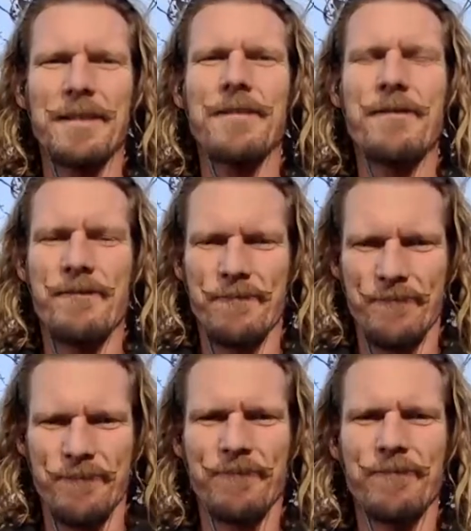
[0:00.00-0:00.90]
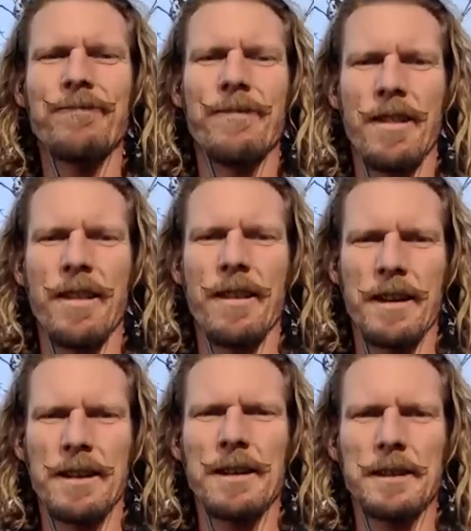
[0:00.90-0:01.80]
it ourselves in our own lives,
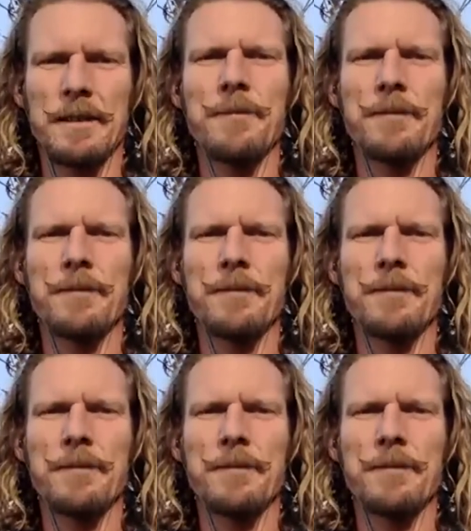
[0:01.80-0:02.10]
seen lots of other